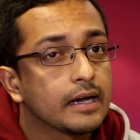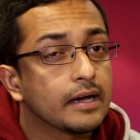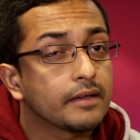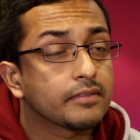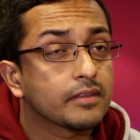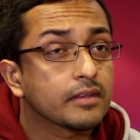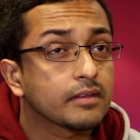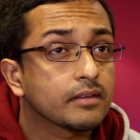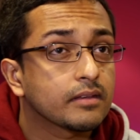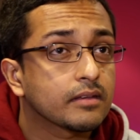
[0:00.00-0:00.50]
I
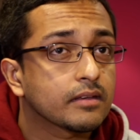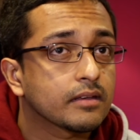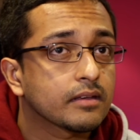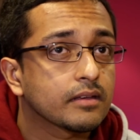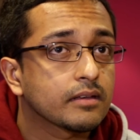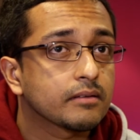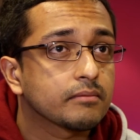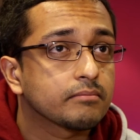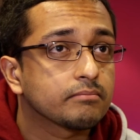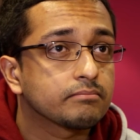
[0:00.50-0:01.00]
think
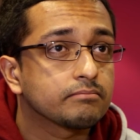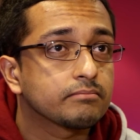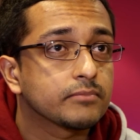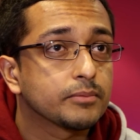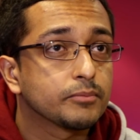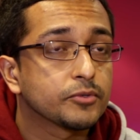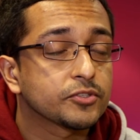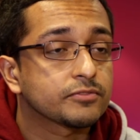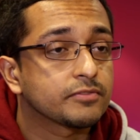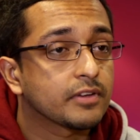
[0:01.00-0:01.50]
the
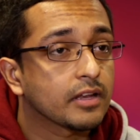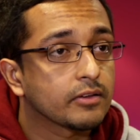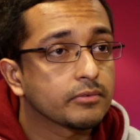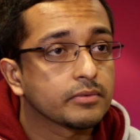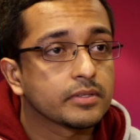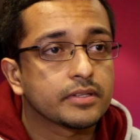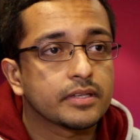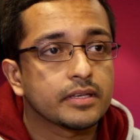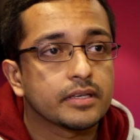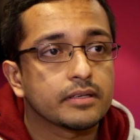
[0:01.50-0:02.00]
most
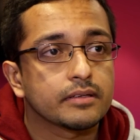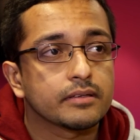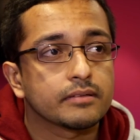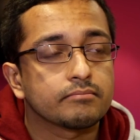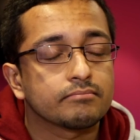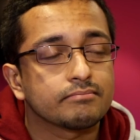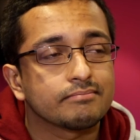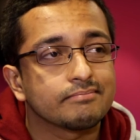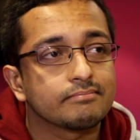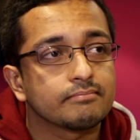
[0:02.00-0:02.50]
valuable
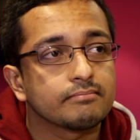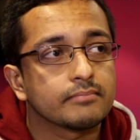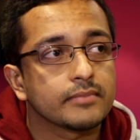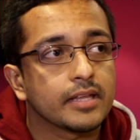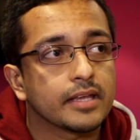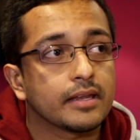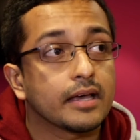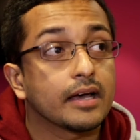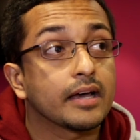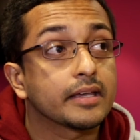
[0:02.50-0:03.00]
thing
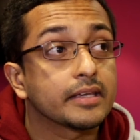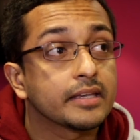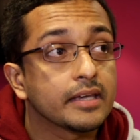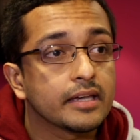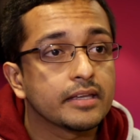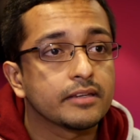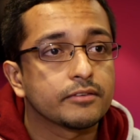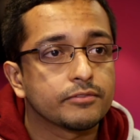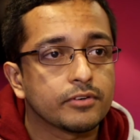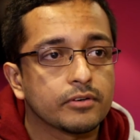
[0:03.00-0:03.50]
that I
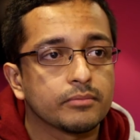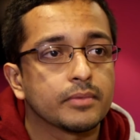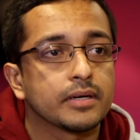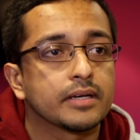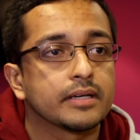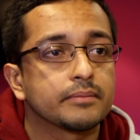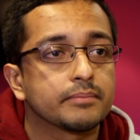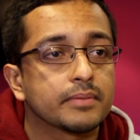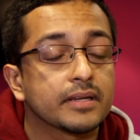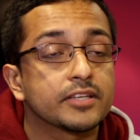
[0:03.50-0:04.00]
gained from
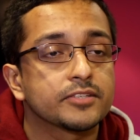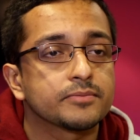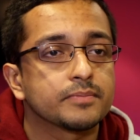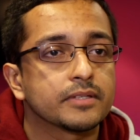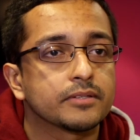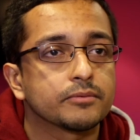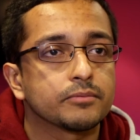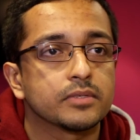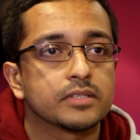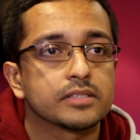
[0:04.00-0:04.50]
my
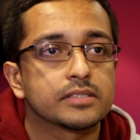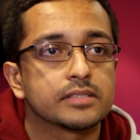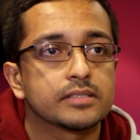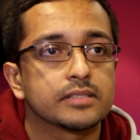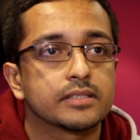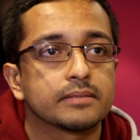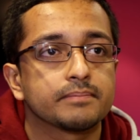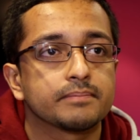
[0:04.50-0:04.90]
placement was